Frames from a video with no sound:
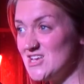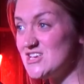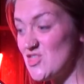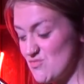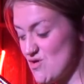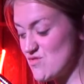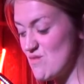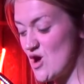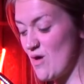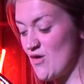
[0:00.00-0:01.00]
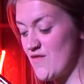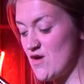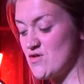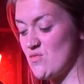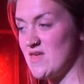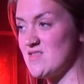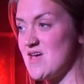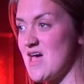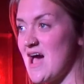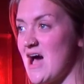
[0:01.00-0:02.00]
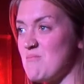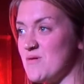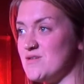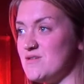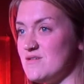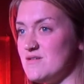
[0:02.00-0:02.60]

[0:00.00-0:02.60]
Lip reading: She threw the mobile phone away the day it happened.